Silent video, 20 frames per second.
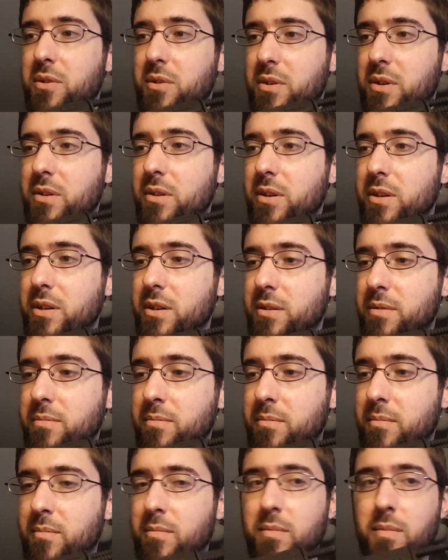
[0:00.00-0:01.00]
earlier,
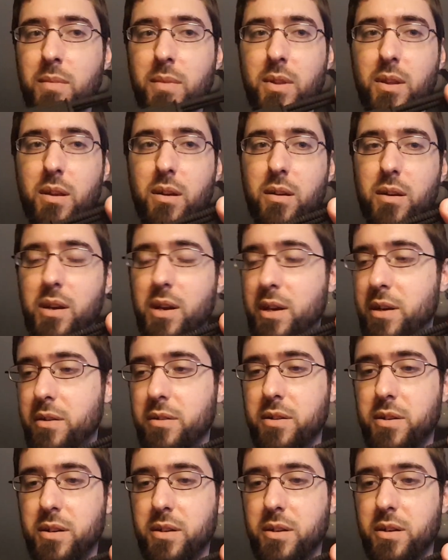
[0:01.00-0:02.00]
and you're
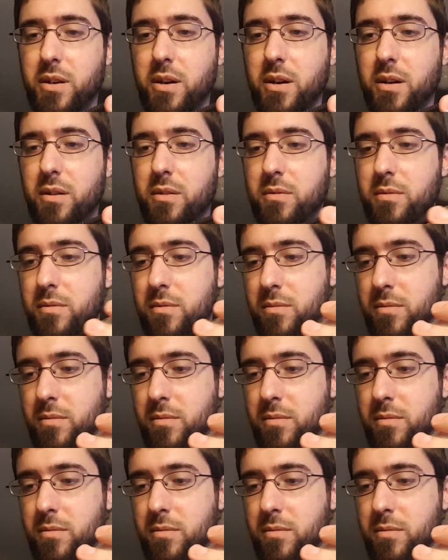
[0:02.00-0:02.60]
good to go.